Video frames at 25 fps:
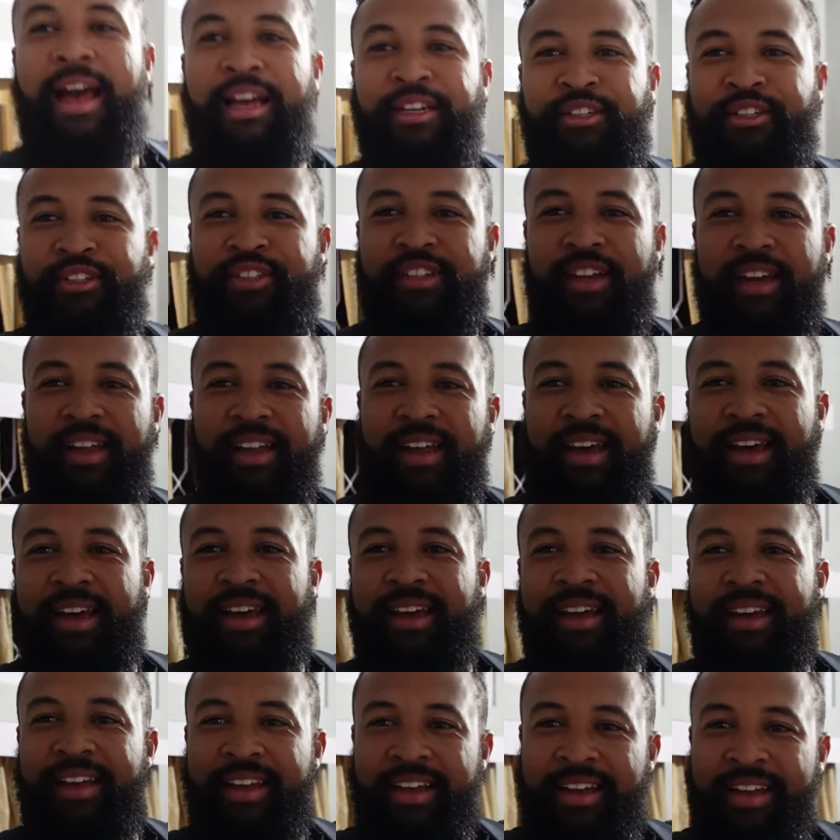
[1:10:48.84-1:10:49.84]
And just like that,
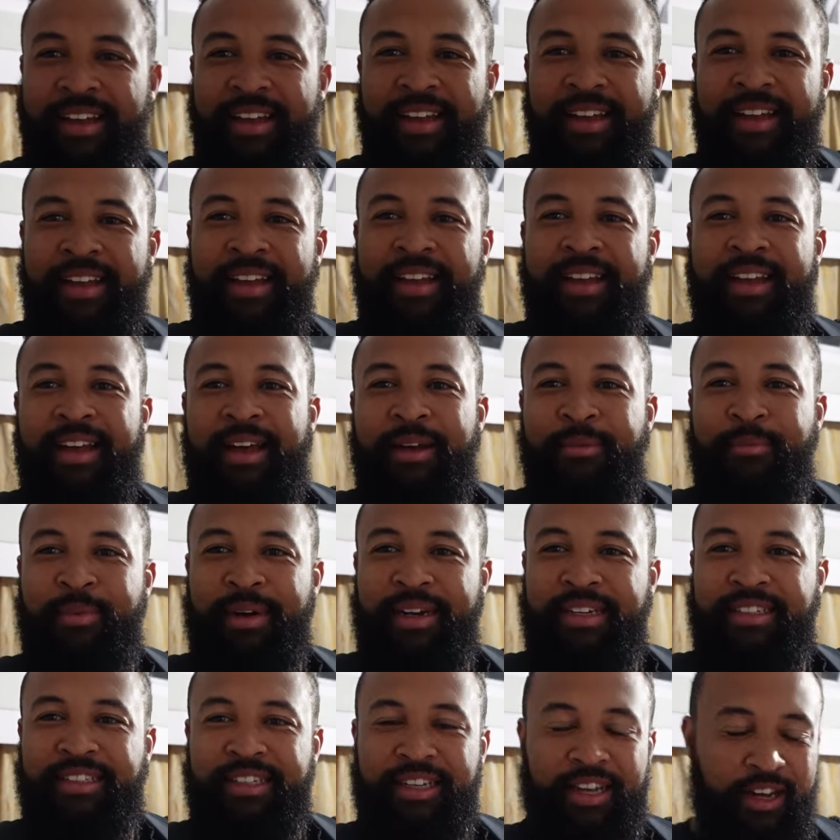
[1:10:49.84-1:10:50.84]

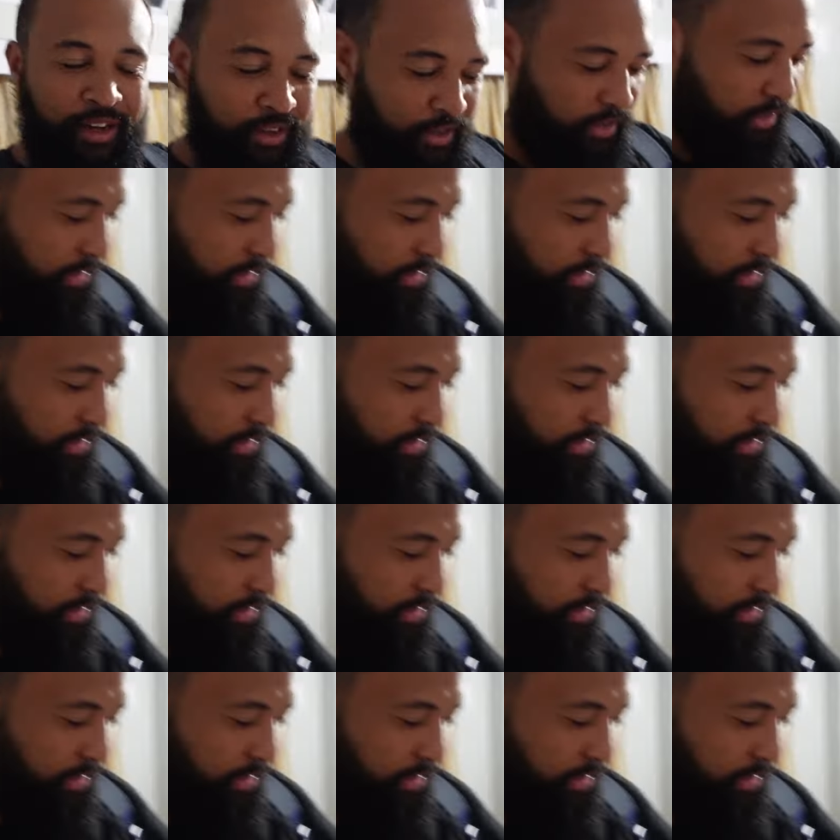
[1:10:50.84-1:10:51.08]
ready to go.